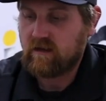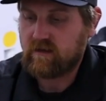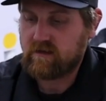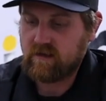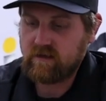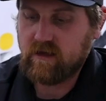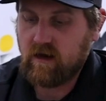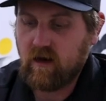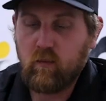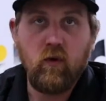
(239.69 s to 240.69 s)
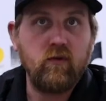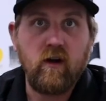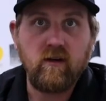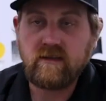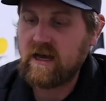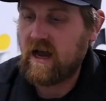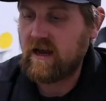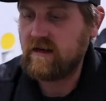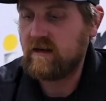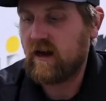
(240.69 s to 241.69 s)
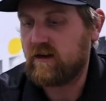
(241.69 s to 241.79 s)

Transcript: This a bolt-on design.